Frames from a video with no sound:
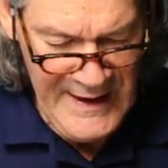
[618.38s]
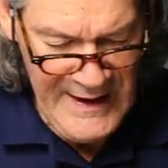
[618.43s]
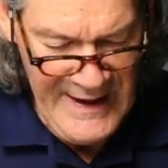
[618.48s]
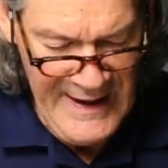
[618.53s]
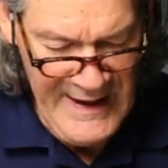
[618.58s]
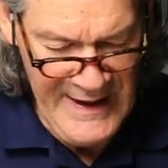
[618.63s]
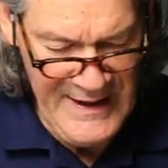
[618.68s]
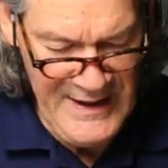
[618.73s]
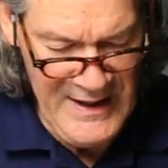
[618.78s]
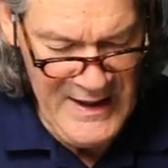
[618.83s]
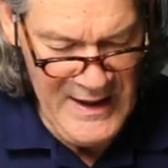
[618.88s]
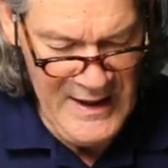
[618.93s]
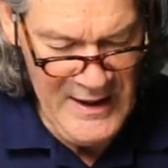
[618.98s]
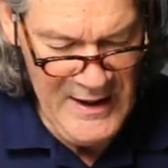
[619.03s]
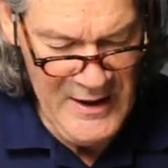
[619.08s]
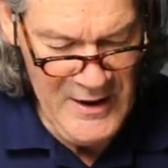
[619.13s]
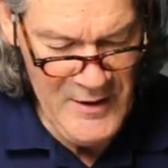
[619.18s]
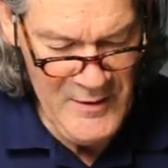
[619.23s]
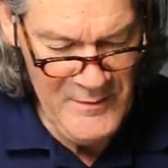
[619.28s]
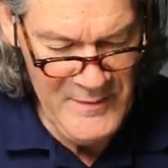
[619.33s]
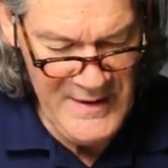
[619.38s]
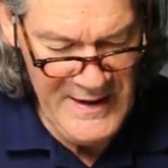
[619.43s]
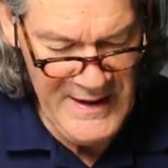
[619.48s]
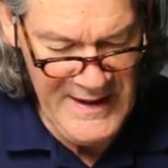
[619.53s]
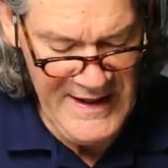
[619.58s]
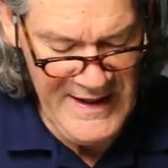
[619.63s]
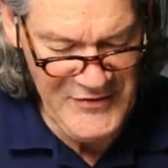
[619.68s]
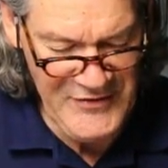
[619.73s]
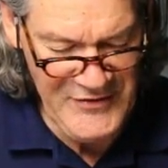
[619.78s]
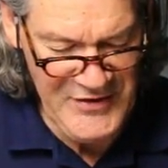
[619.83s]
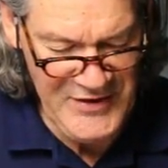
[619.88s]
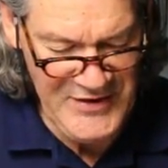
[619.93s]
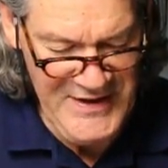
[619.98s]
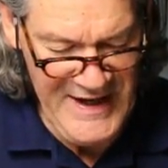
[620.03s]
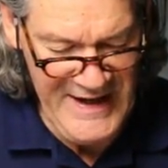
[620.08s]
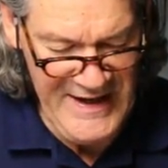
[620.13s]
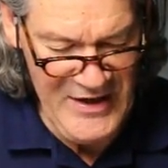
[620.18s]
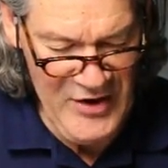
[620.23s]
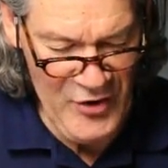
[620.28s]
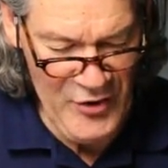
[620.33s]
and uh, it has a
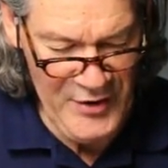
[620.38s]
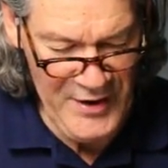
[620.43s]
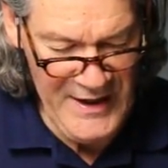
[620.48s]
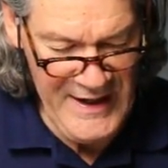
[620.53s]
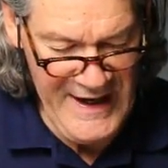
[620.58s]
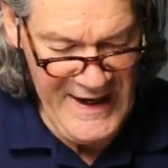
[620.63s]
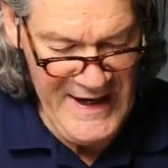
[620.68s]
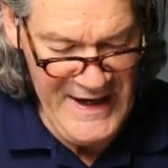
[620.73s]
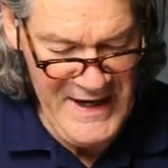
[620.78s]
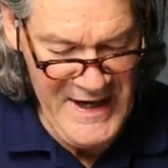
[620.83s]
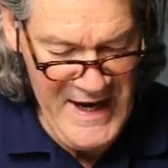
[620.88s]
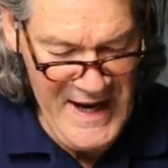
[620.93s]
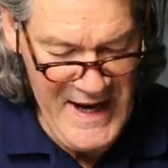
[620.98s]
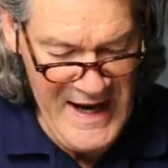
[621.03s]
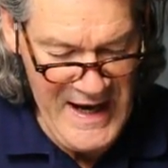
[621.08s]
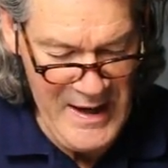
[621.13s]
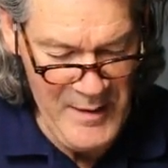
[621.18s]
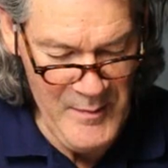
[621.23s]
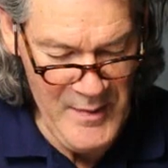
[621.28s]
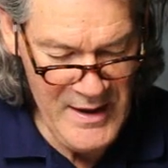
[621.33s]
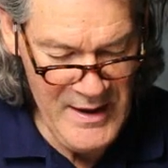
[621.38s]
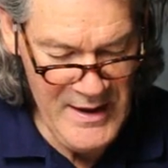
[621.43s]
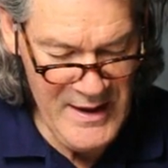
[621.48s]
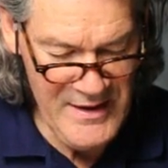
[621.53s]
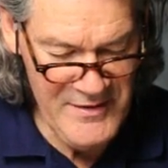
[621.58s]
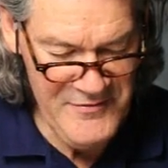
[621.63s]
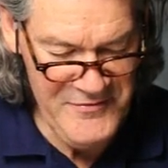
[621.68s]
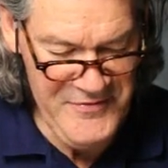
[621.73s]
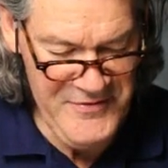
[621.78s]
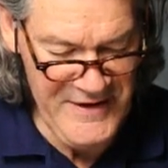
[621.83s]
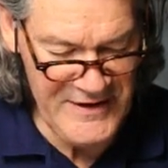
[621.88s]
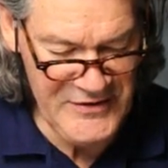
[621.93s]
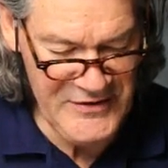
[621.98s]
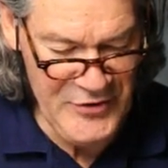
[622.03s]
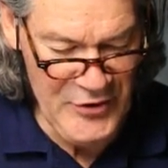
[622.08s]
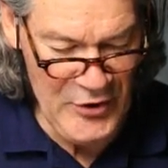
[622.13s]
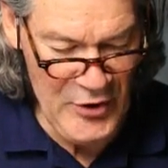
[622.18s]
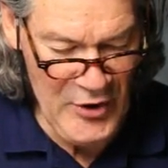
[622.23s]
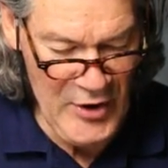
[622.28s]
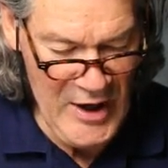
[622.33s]
date on it and a name,
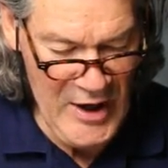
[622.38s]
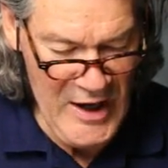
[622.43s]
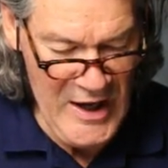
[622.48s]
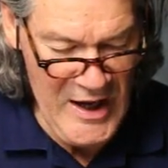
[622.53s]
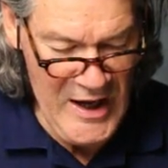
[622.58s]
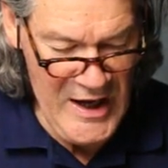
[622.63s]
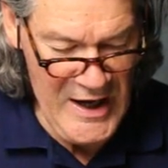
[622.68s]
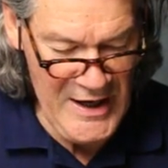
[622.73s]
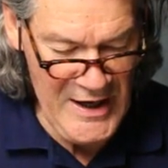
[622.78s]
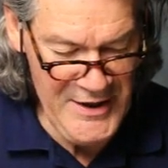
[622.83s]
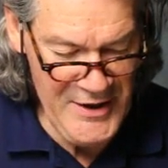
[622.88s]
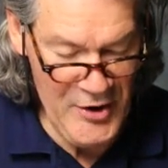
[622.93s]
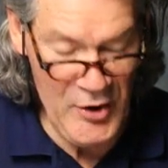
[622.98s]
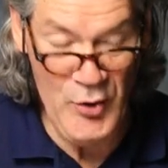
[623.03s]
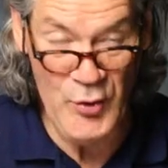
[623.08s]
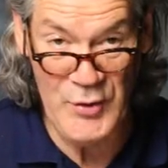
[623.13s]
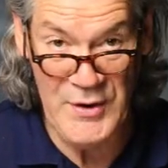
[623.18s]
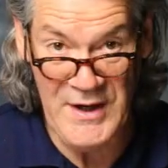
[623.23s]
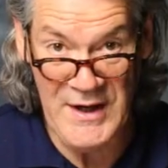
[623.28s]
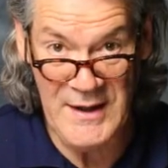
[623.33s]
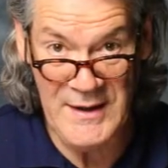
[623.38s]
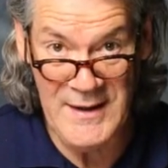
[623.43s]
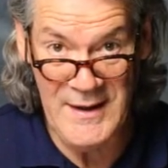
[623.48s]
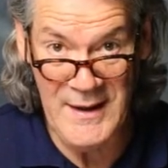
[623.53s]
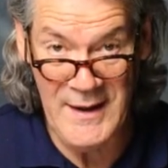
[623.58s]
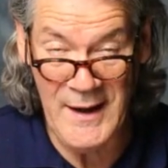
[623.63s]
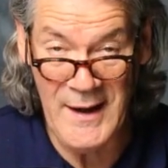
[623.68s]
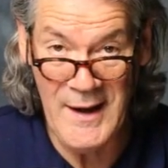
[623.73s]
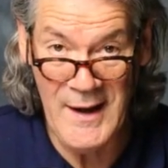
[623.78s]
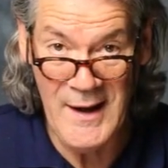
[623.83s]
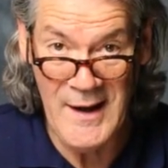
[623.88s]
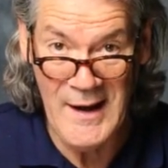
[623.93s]
Victor Odd O D D.